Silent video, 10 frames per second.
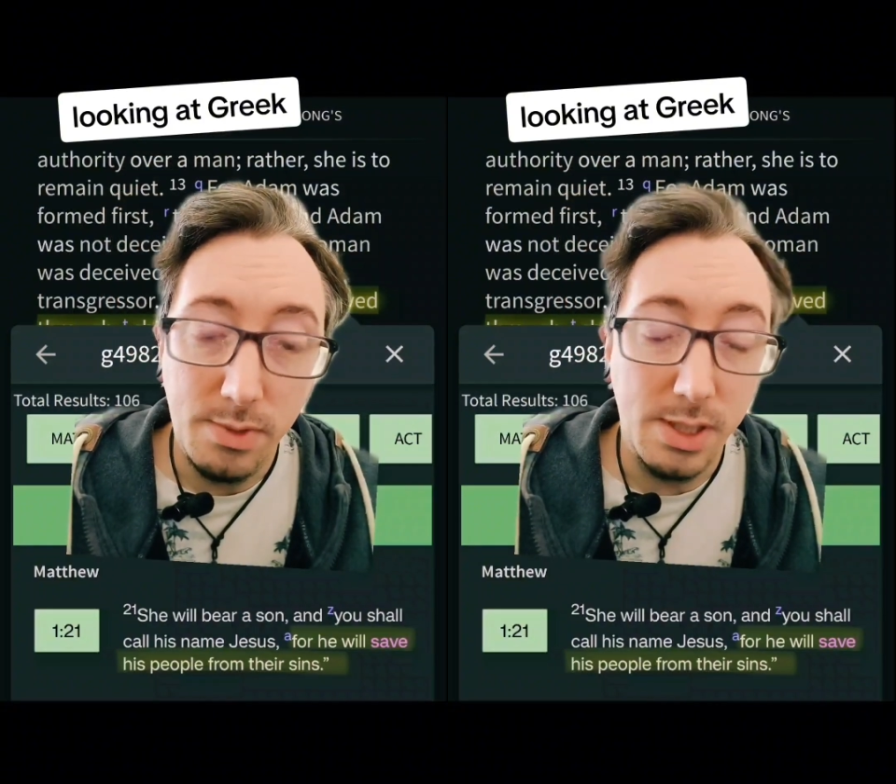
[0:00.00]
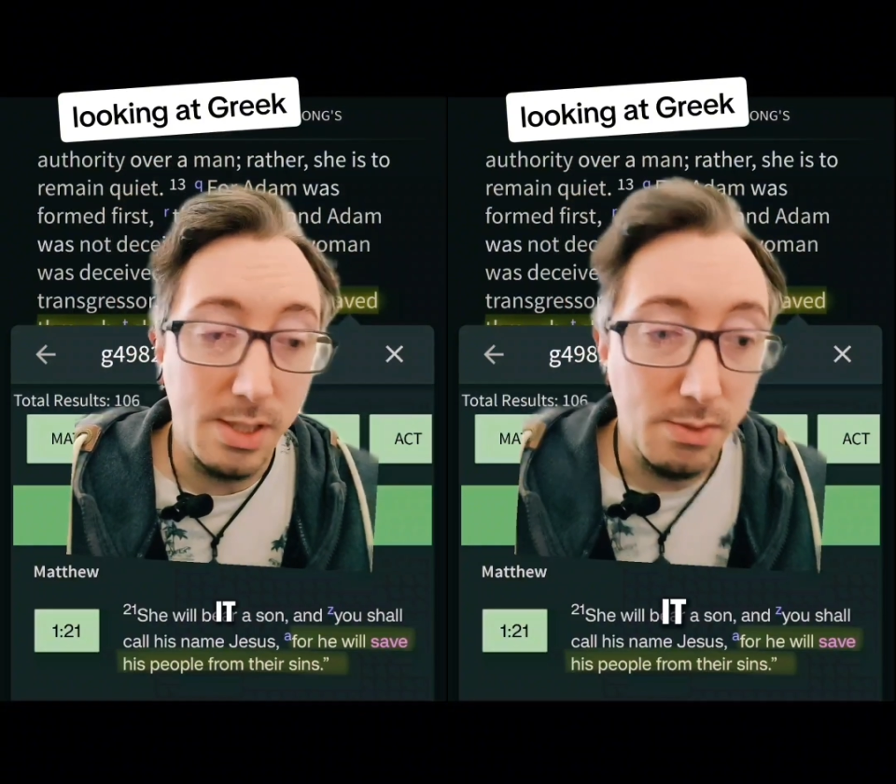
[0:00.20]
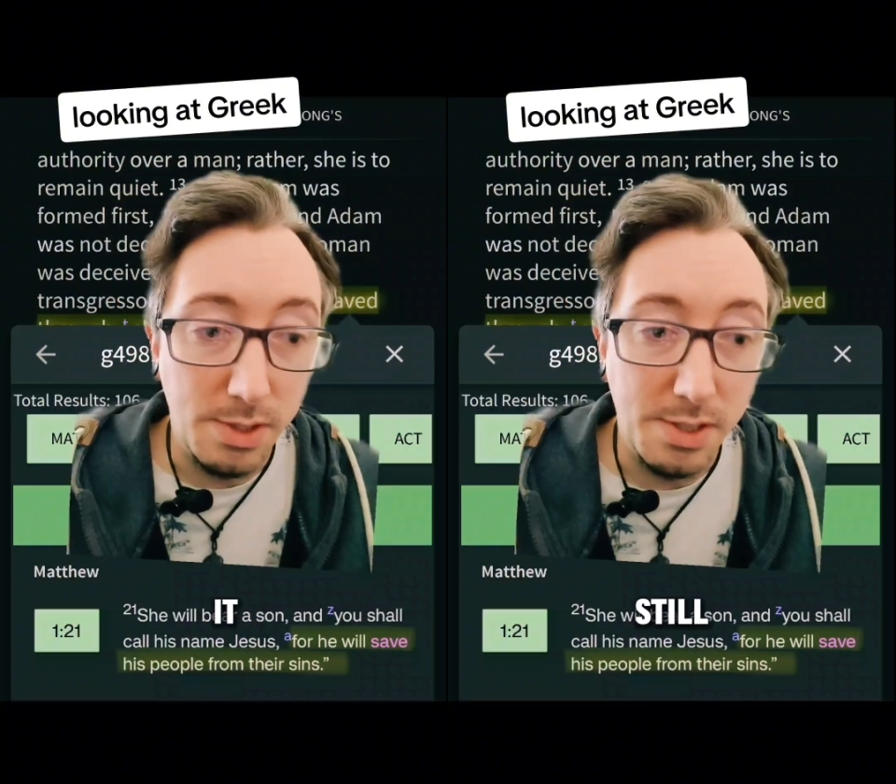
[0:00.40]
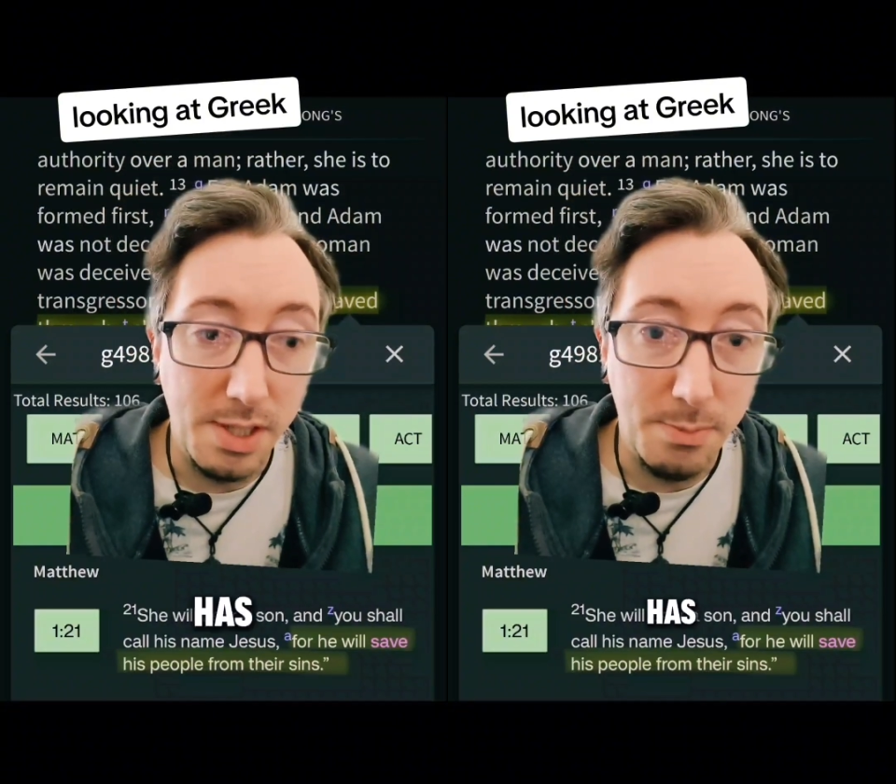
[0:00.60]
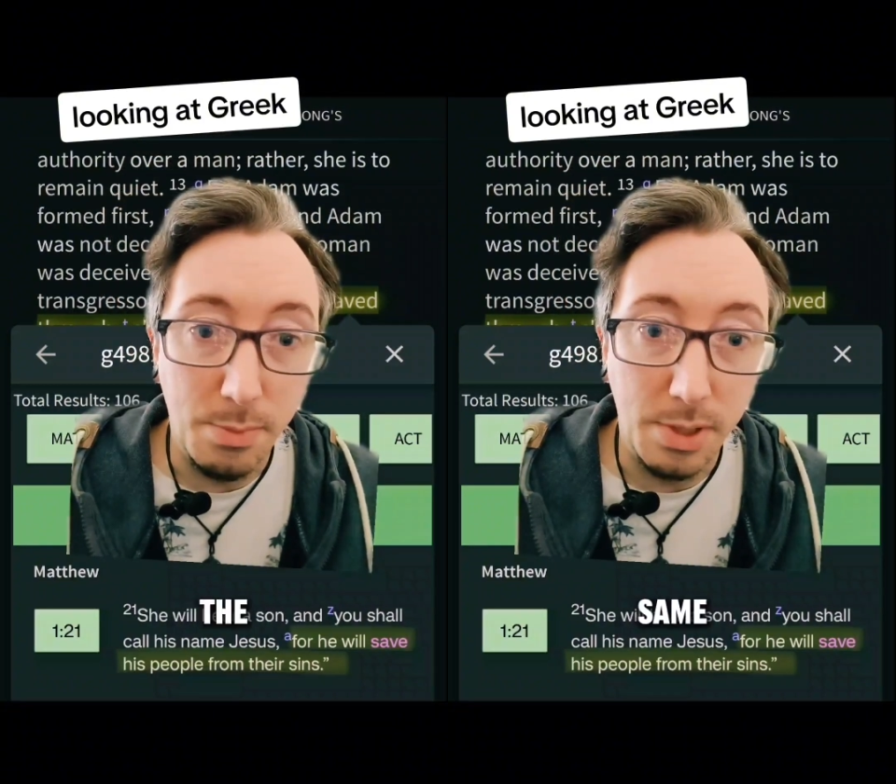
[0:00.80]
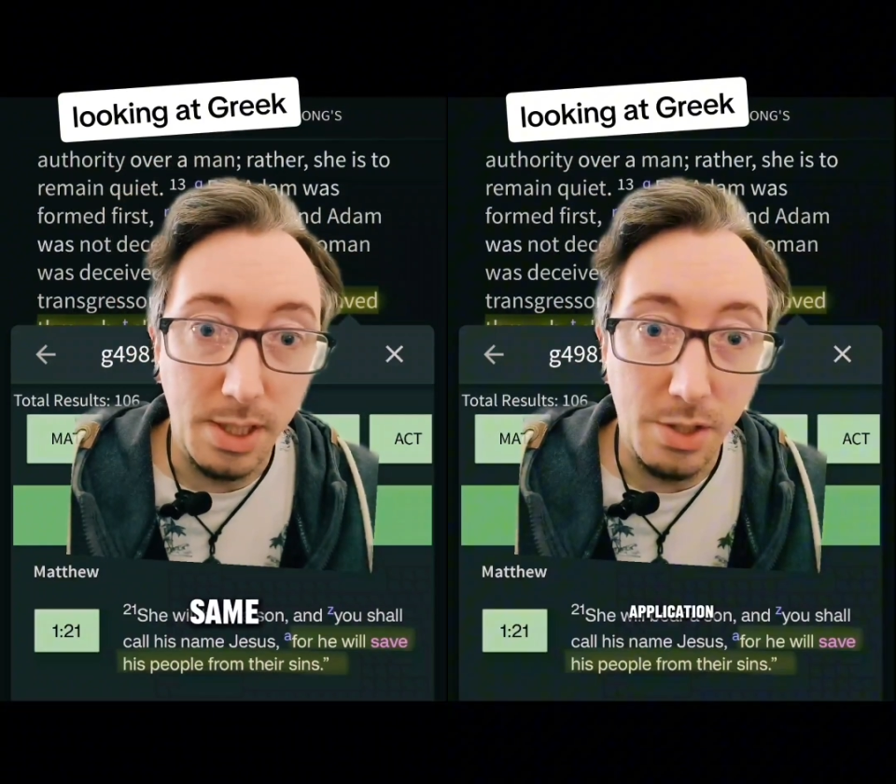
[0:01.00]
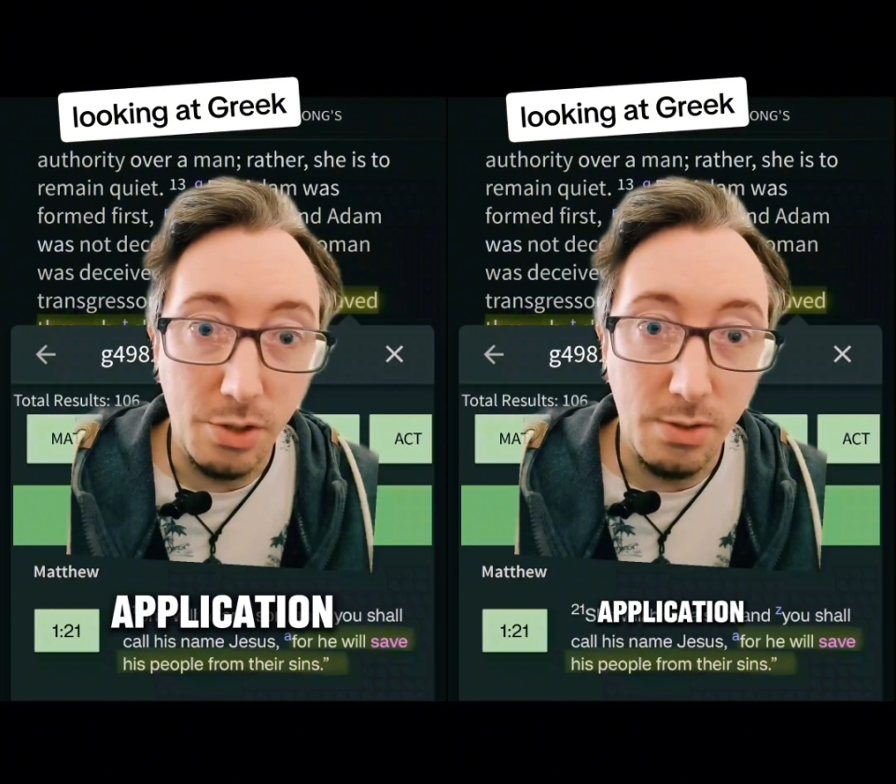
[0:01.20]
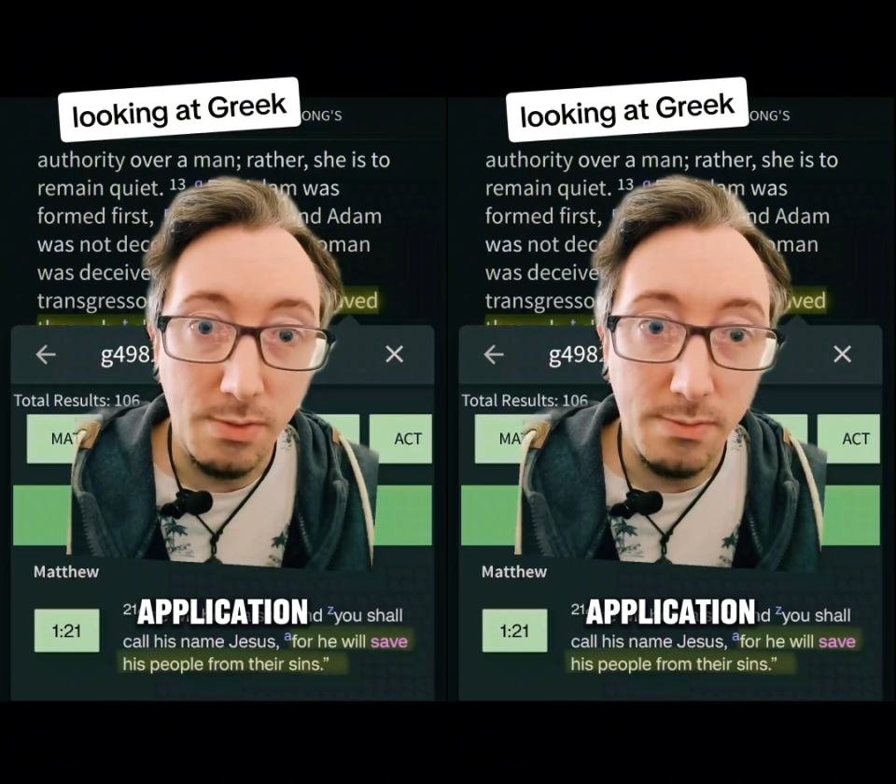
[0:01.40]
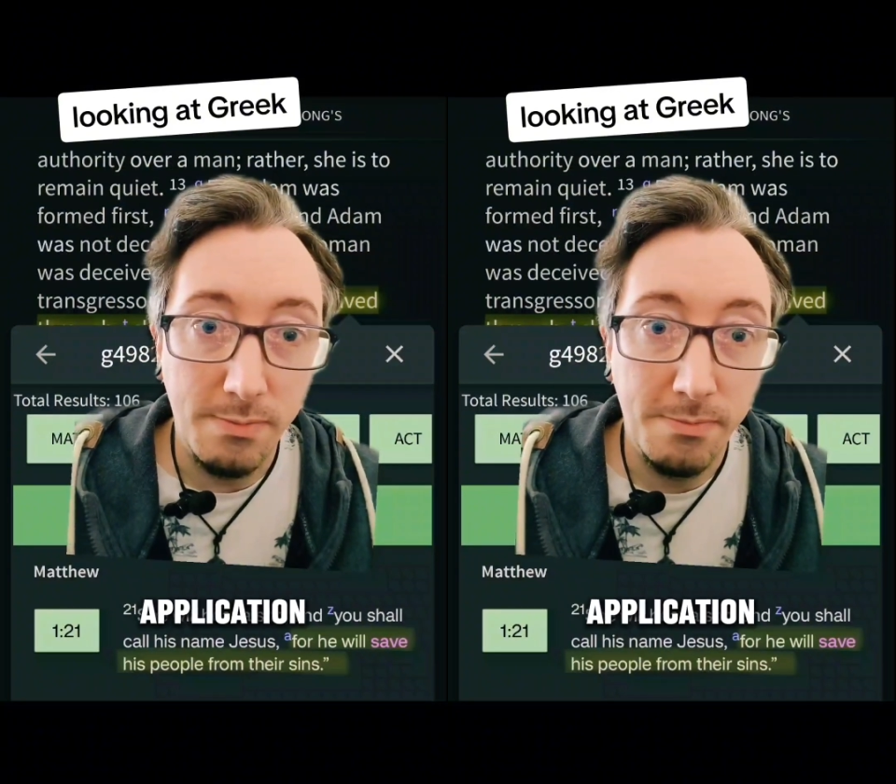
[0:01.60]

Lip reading: It still has the same implication.